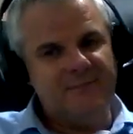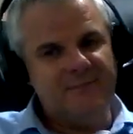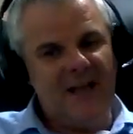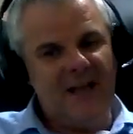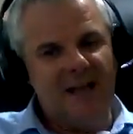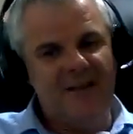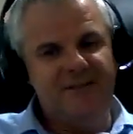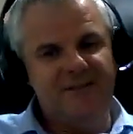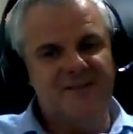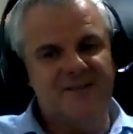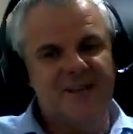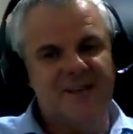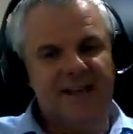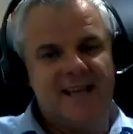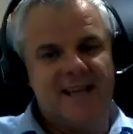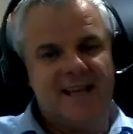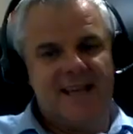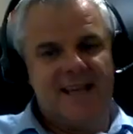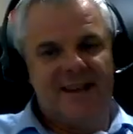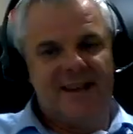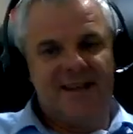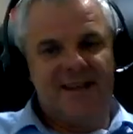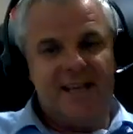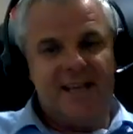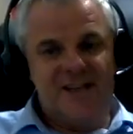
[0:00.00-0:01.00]
And
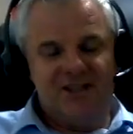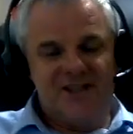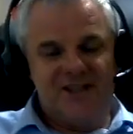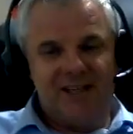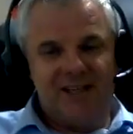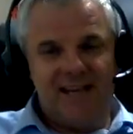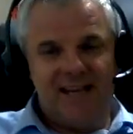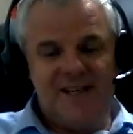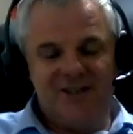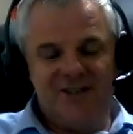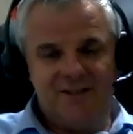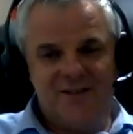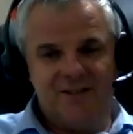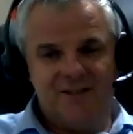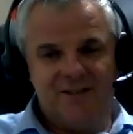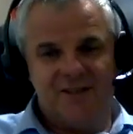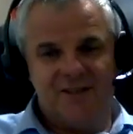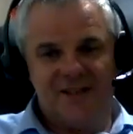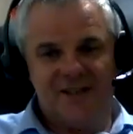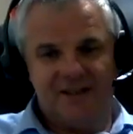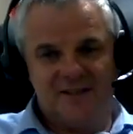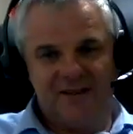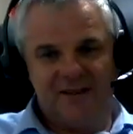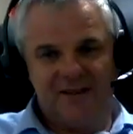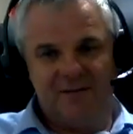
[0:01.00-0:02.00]
the education
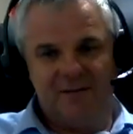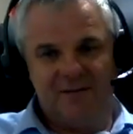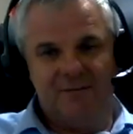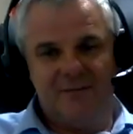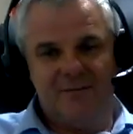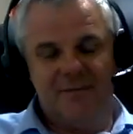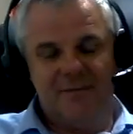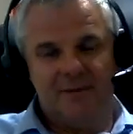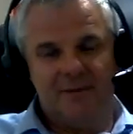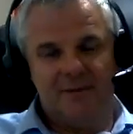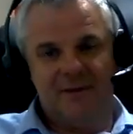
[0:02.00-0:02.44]
system